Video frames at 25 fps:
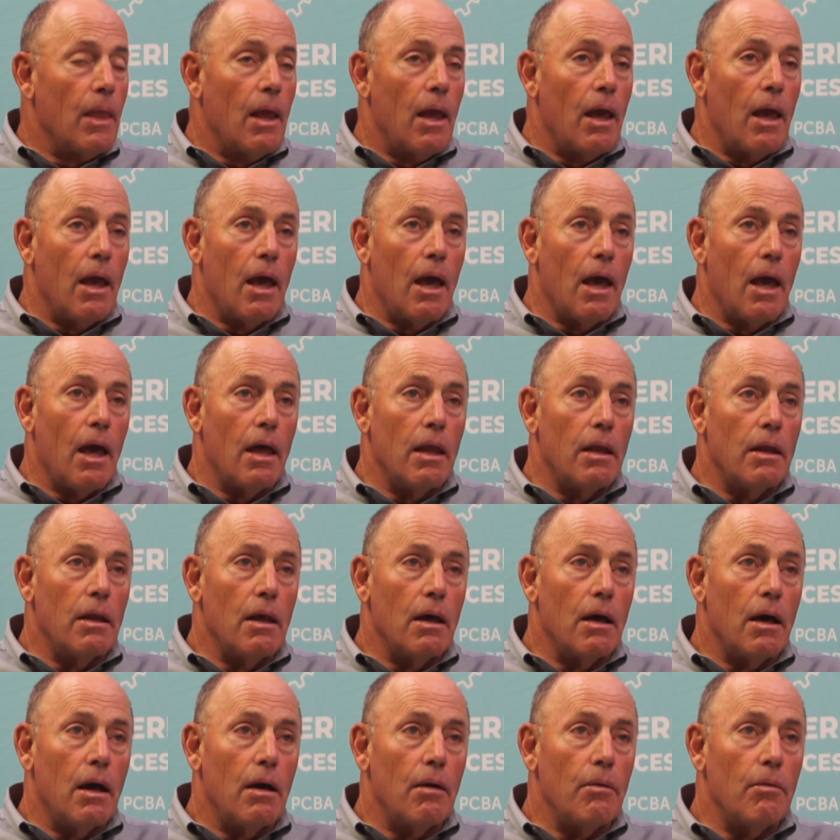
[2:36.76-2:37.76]
And
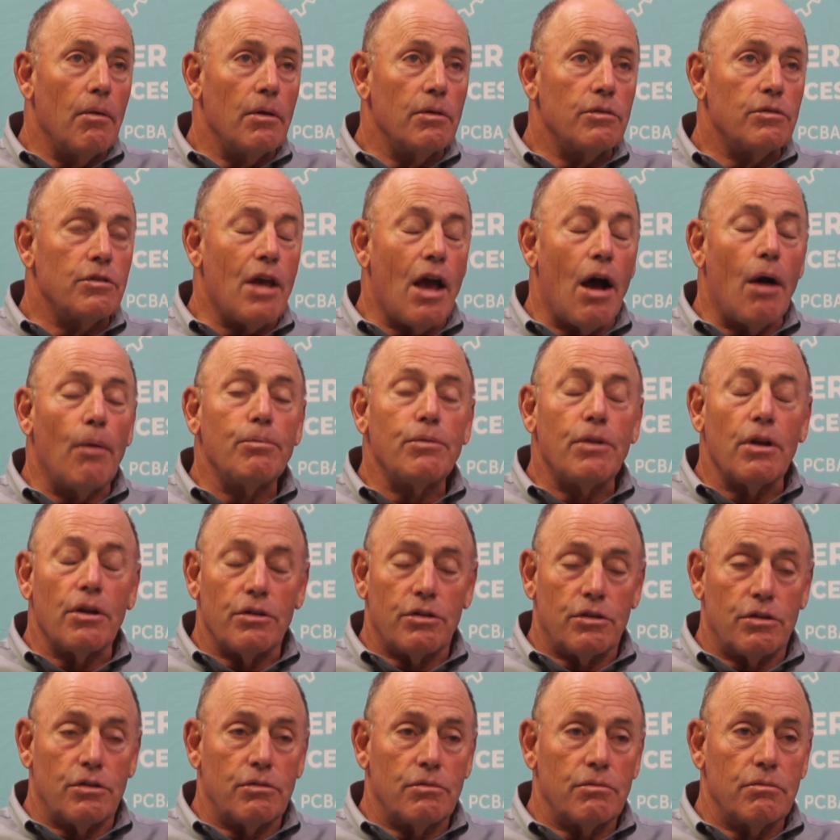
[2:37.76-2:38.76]
it's helped
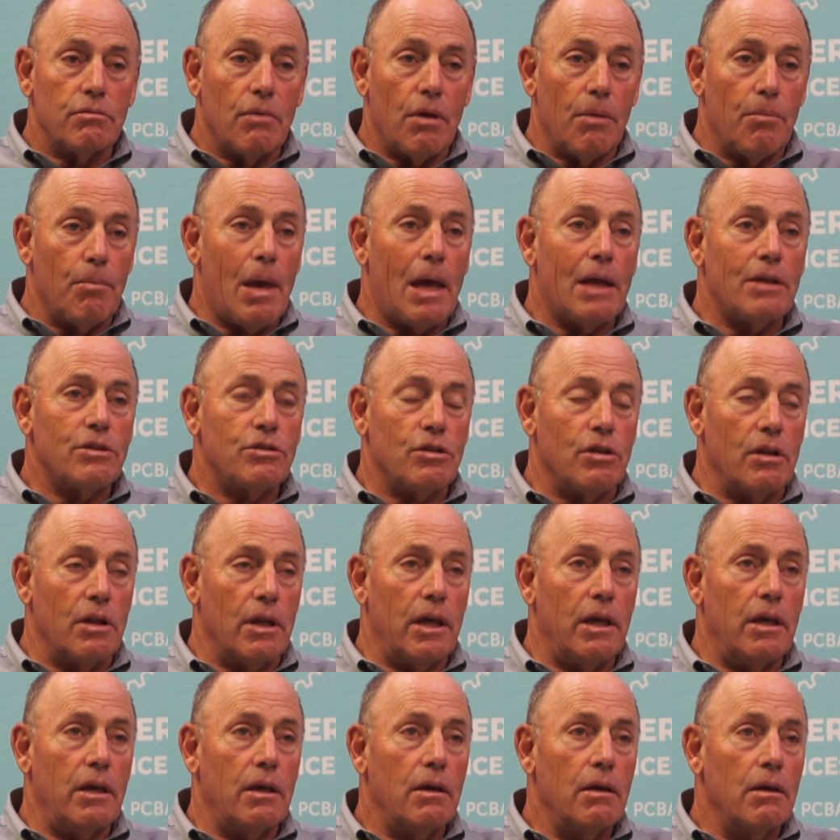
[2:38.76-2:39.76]
us
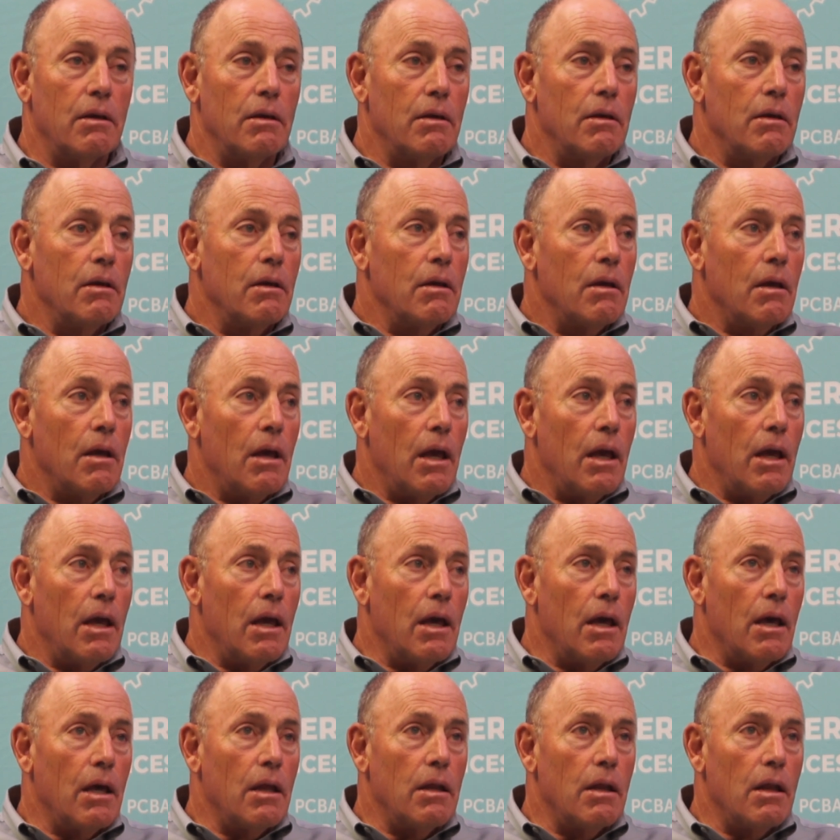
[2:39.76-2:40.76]
immensely
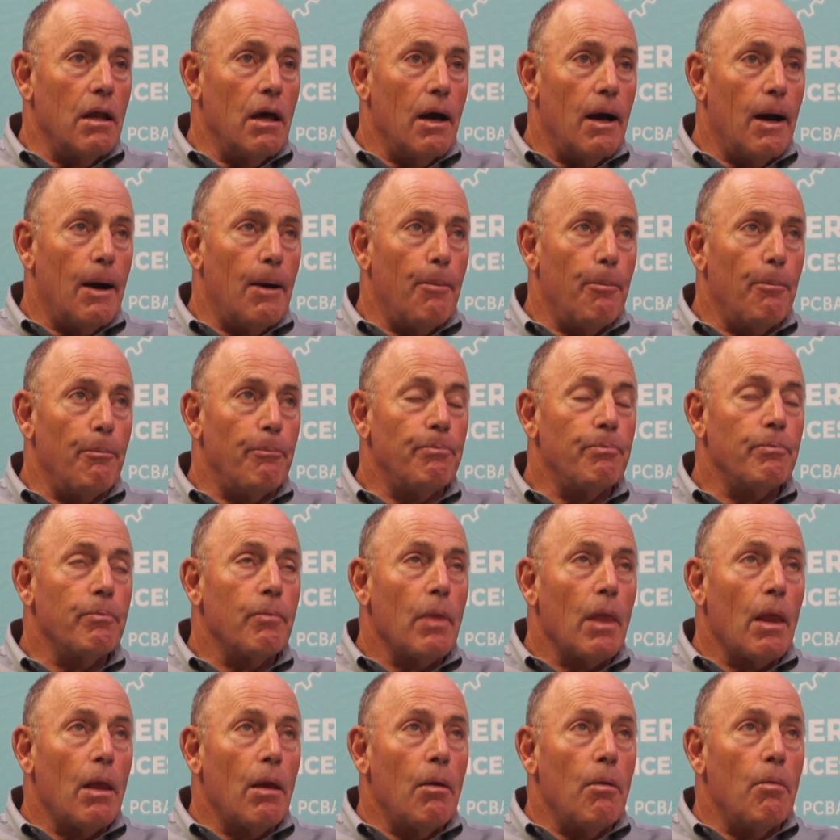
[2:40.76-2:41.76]
in
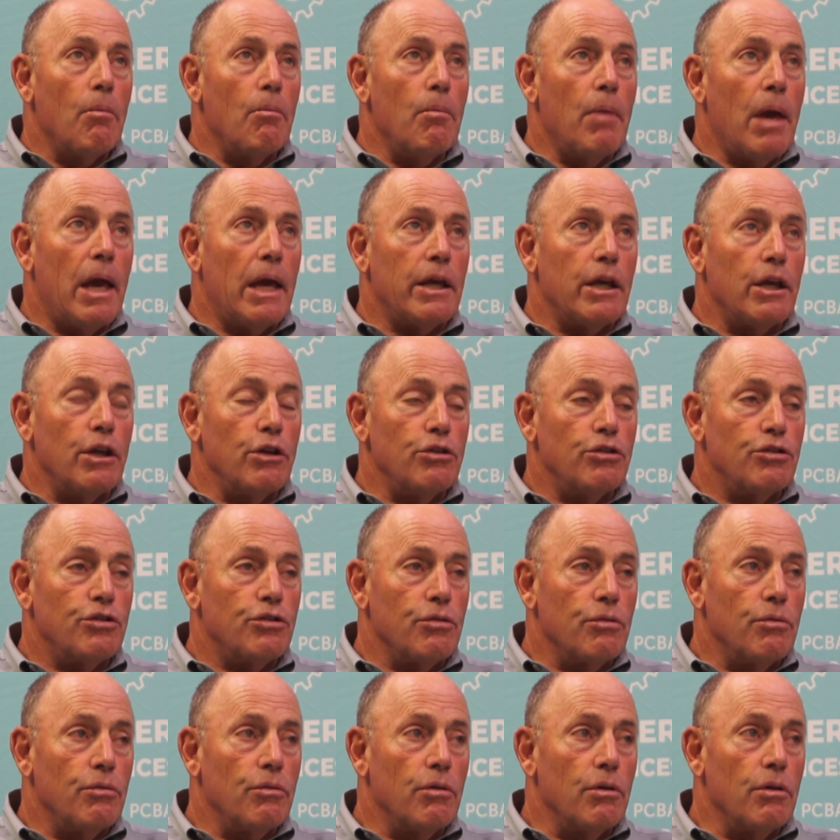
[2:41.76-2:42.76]
making
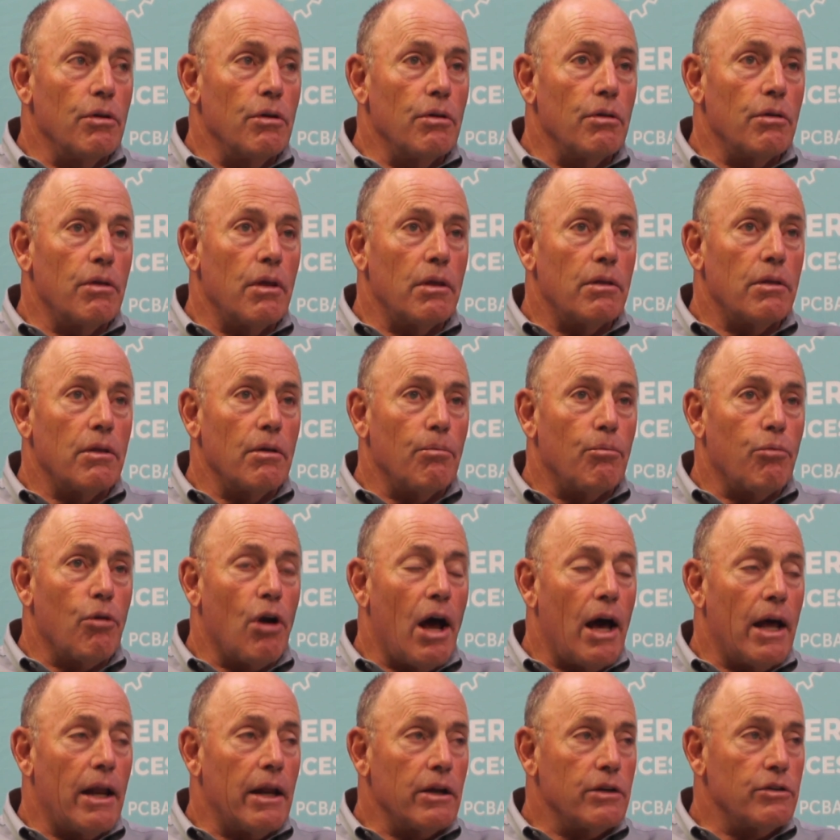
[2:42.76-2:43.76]
sure that the
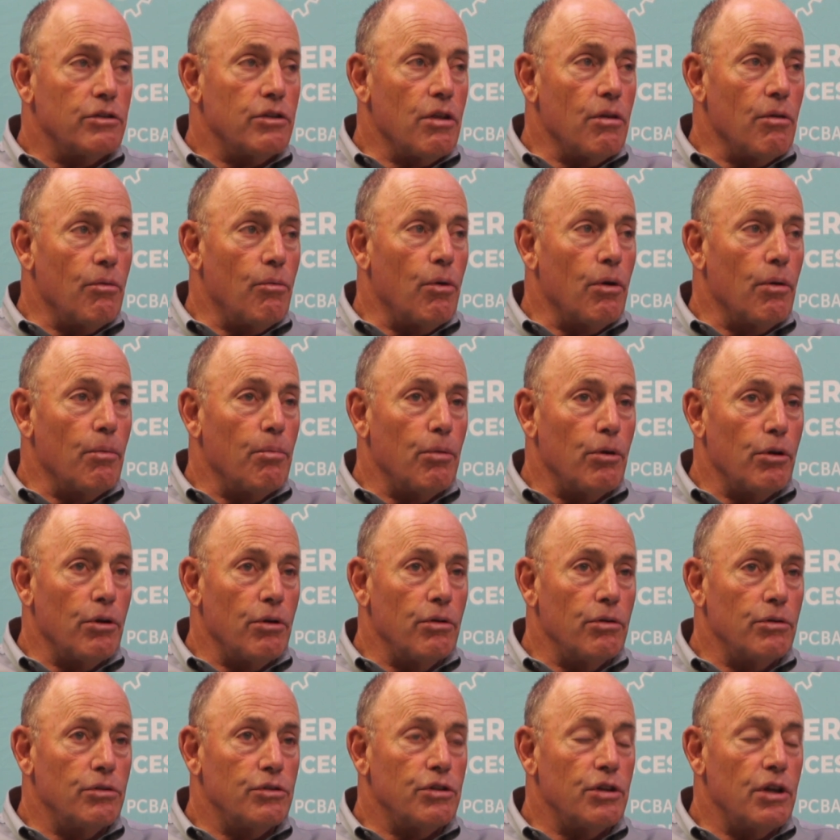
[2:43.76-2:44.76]
products that we're
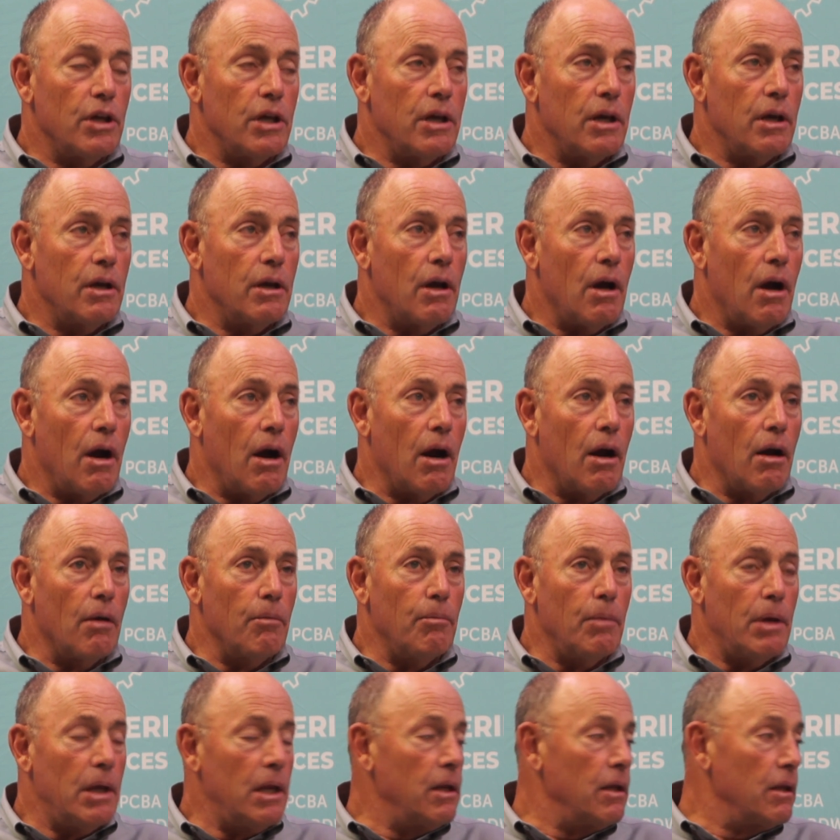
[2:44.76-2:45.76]
producing are
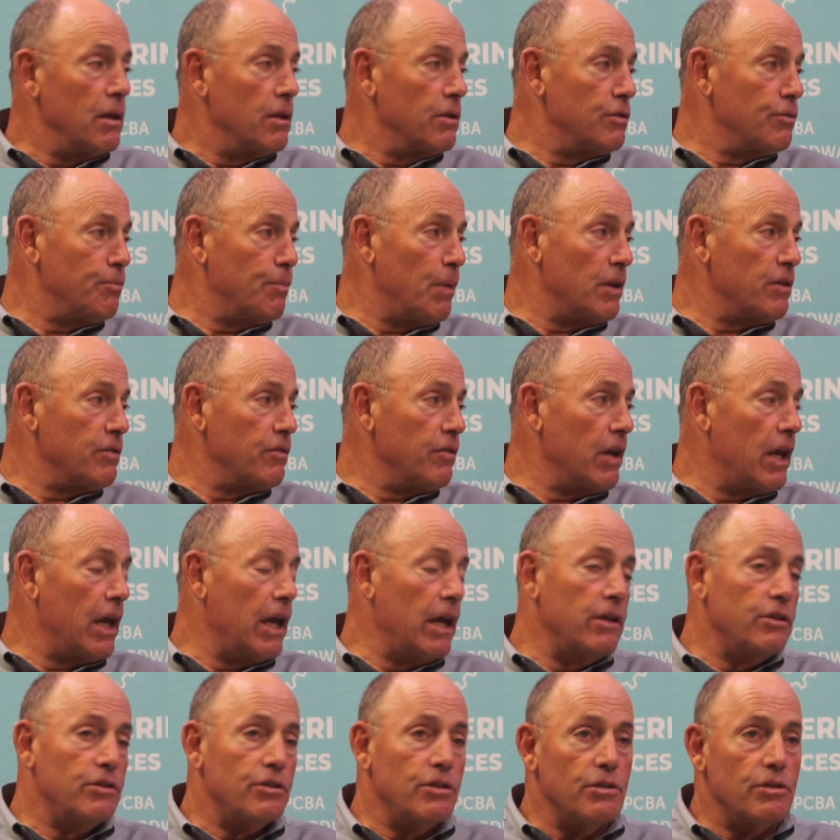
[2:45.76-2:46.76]
meeting the
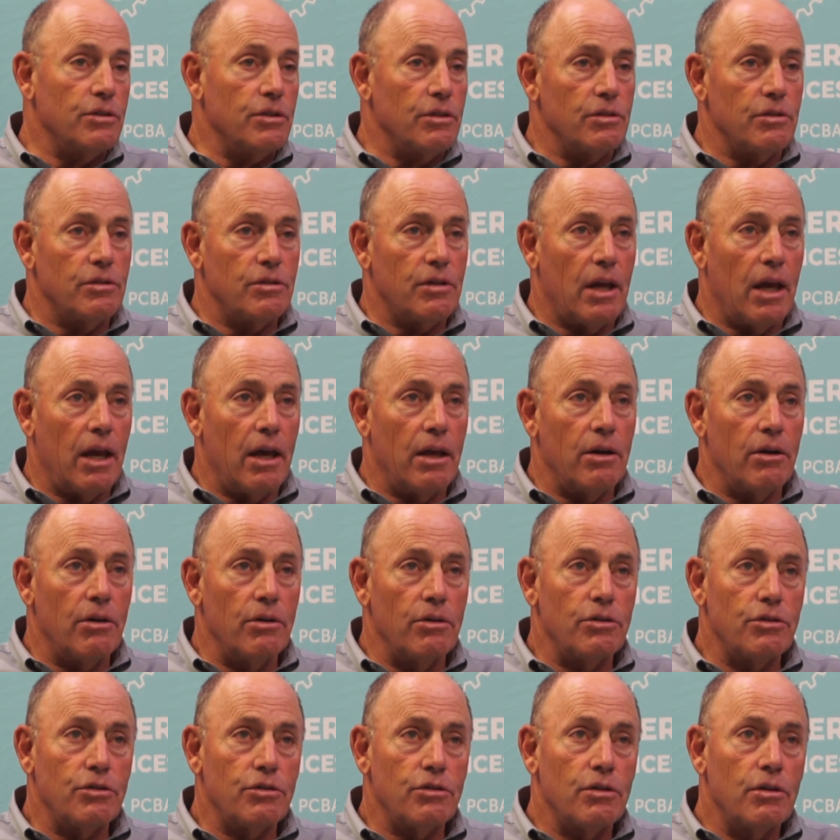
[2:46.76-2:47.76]
specifications and
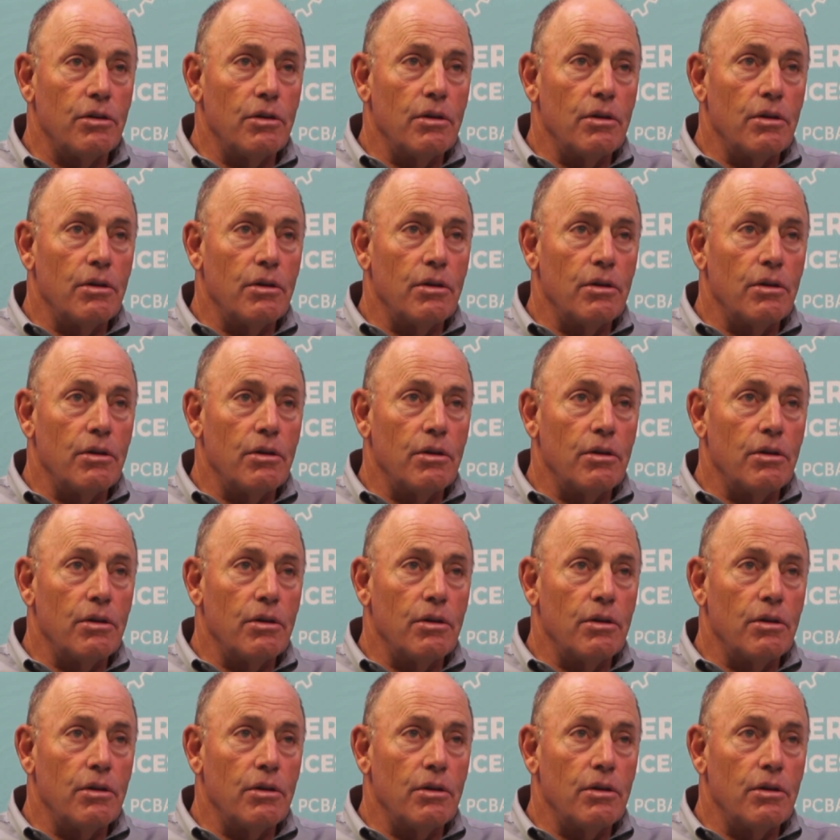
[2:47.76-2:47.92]
standards.